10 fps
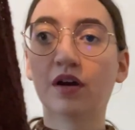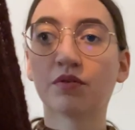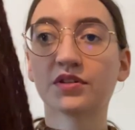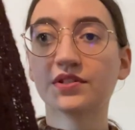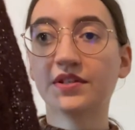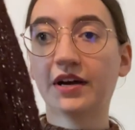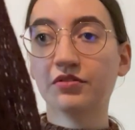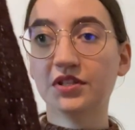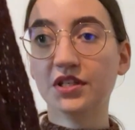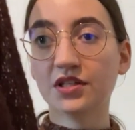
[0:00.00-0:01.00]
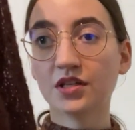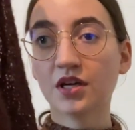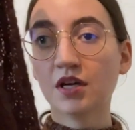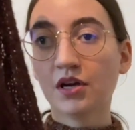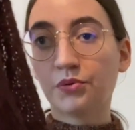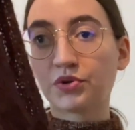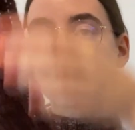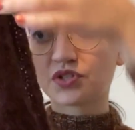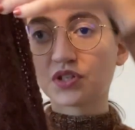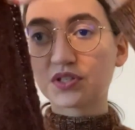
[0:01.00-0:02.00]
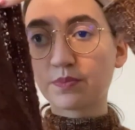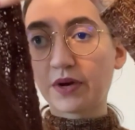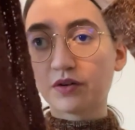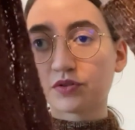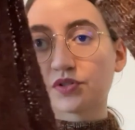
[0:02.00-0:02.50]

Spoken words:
was down here. I was just about to